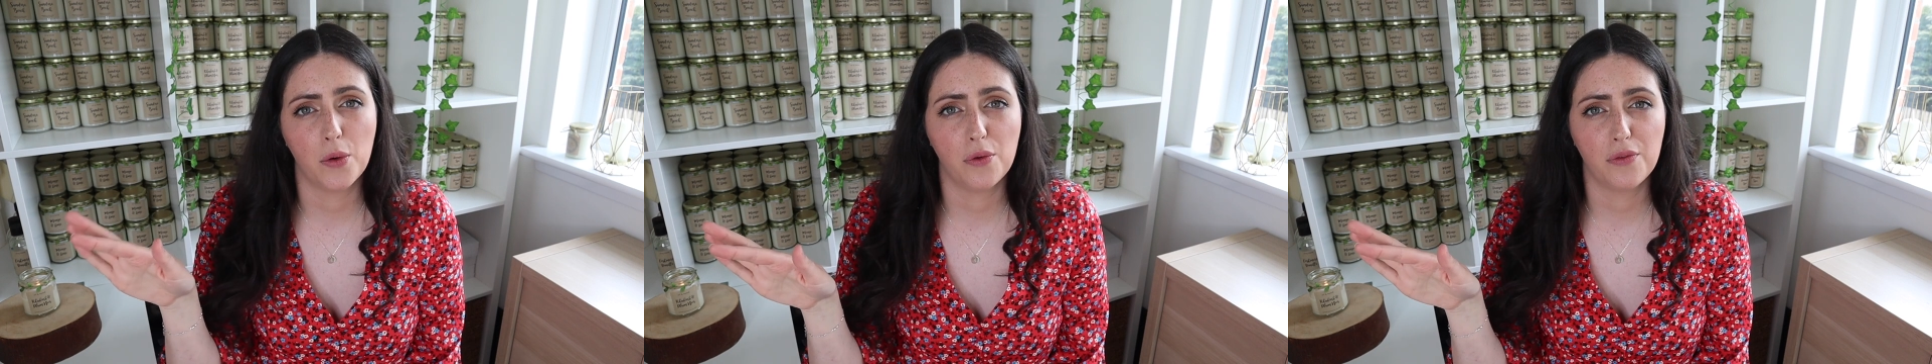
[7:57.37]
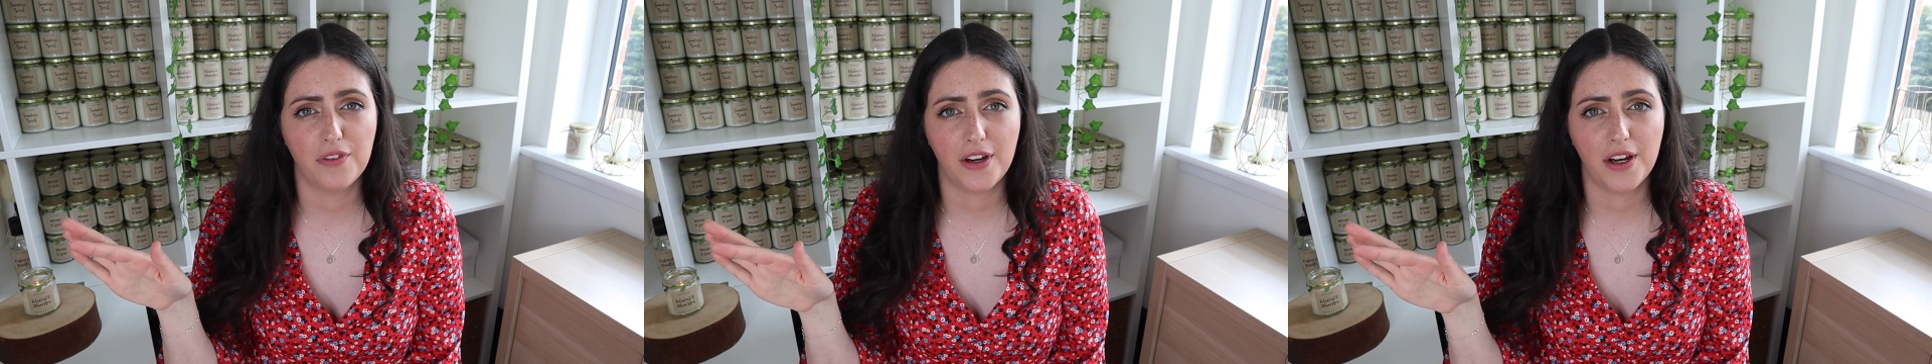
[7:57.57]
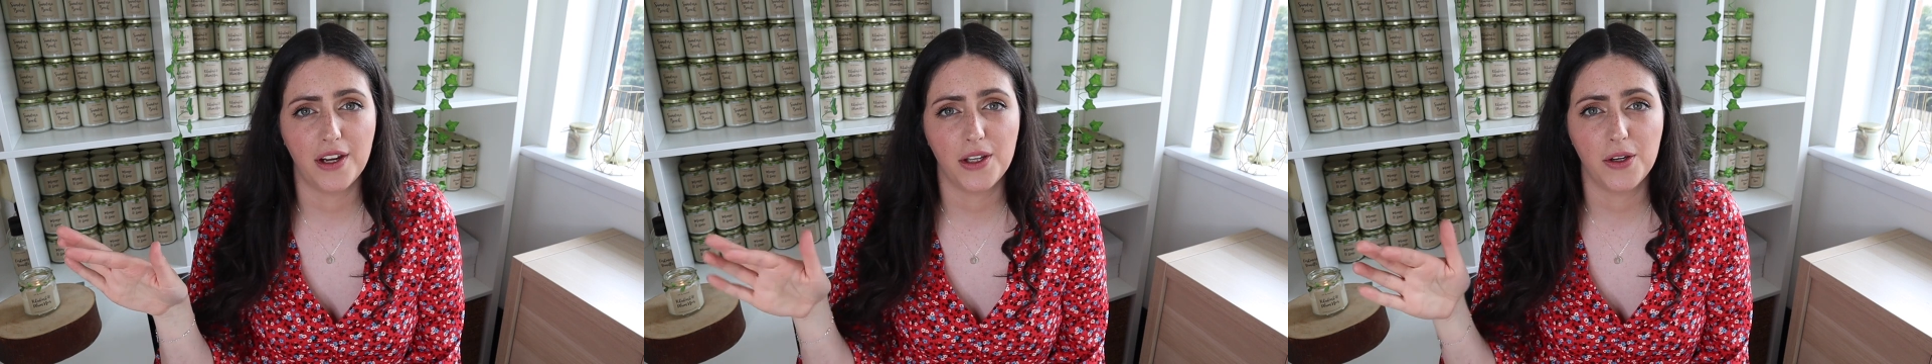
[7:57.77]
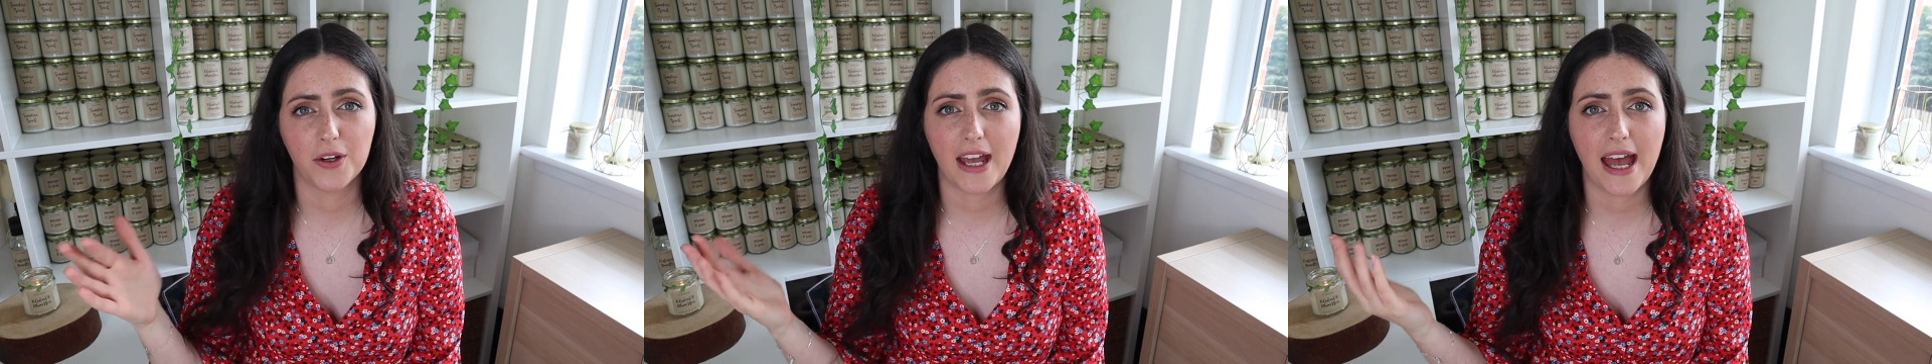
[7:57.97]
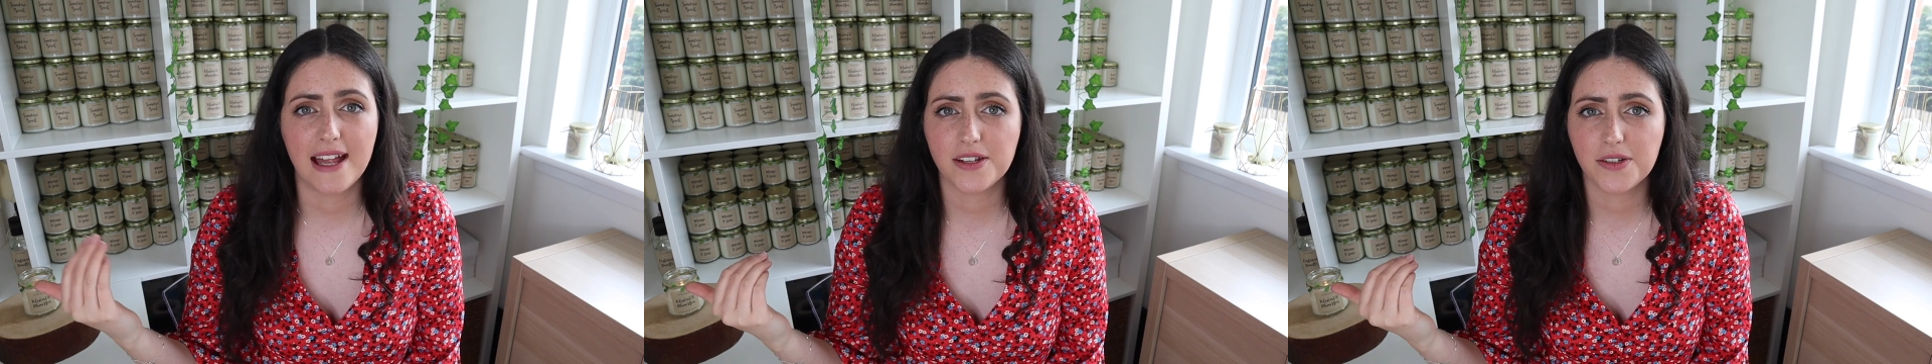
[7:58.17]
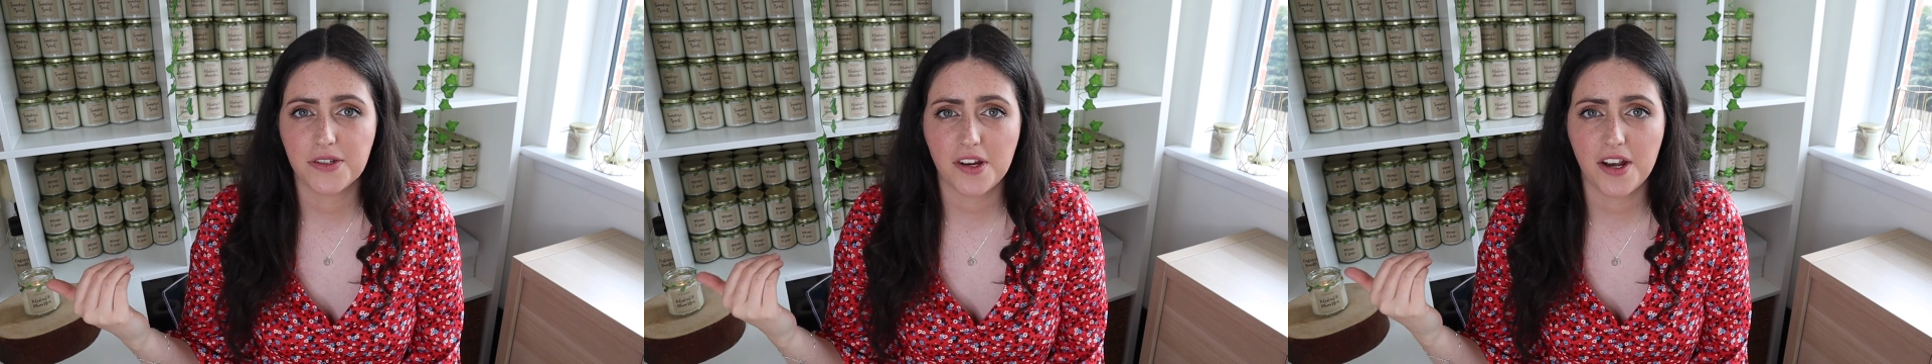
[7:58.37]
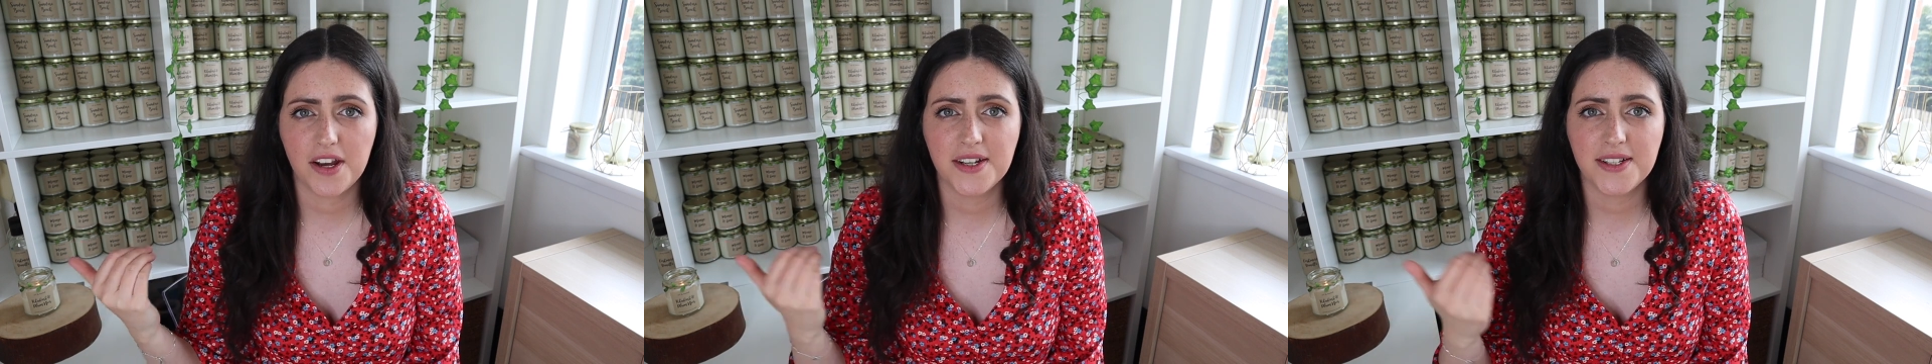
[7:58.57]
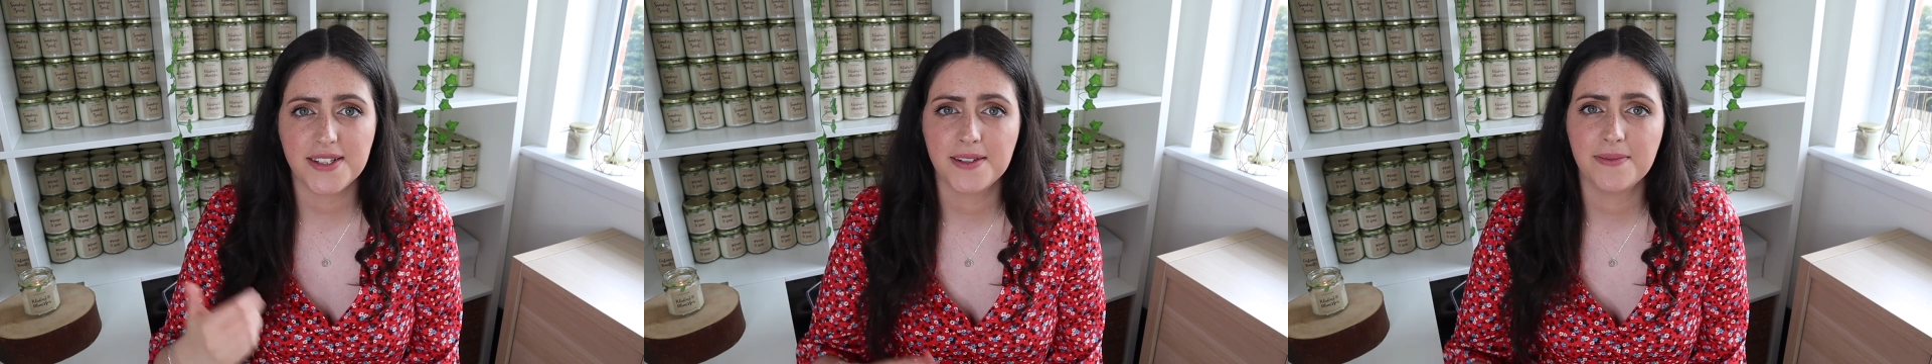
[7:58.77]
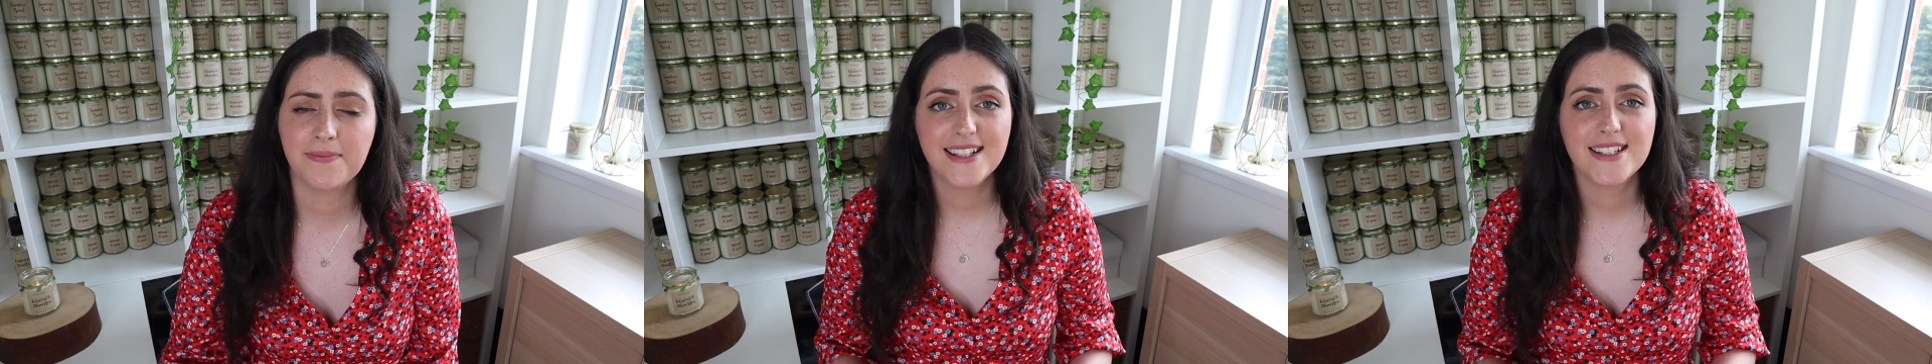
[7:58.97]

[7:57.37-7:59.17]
over your candle jars.